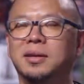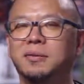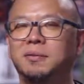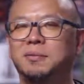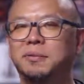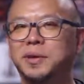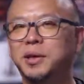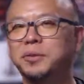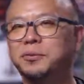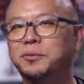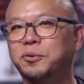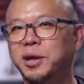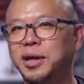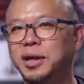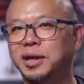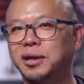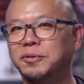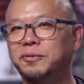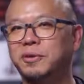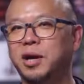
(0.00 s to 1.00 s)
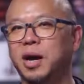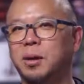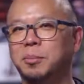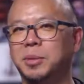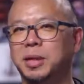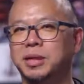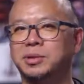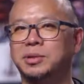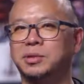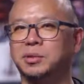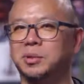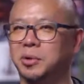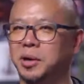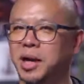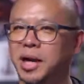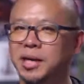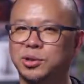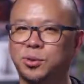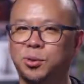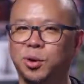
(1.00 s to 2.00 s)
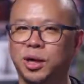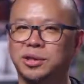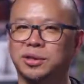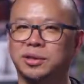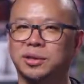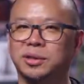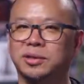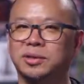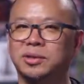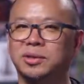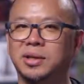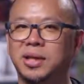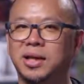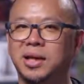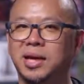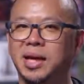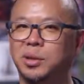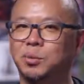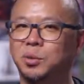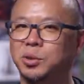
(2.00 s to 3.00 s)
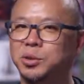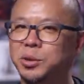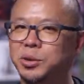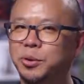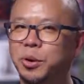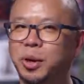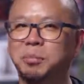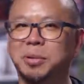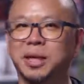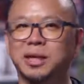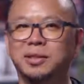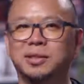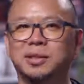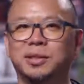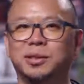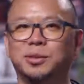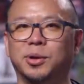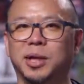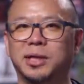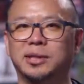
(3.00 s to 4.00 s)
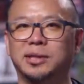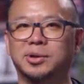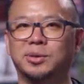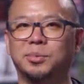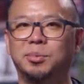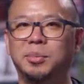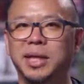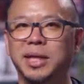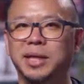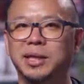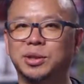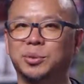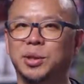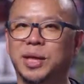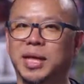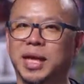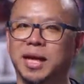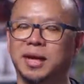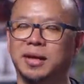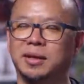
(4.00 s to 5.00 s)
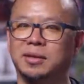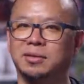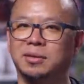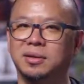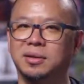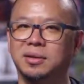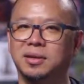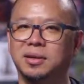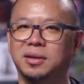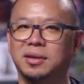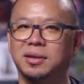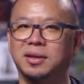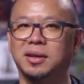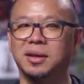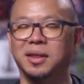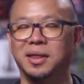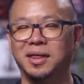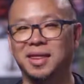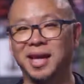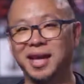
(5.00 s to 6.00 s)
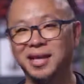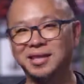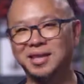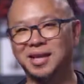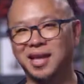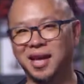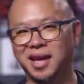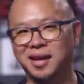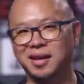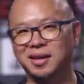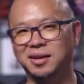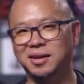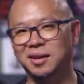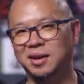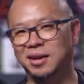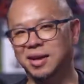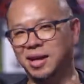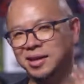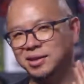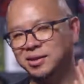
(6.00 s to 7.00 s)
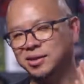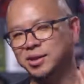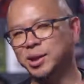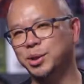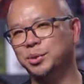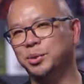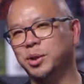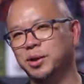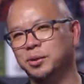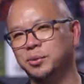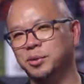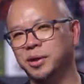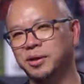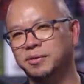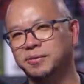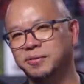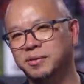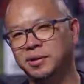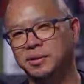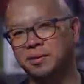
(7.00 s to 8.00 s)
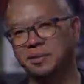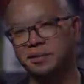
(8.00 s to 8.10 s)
Feel free to leave comments or ask questions, and we'll do our best to address as many as we can. Thanks again, and see you on the Rift.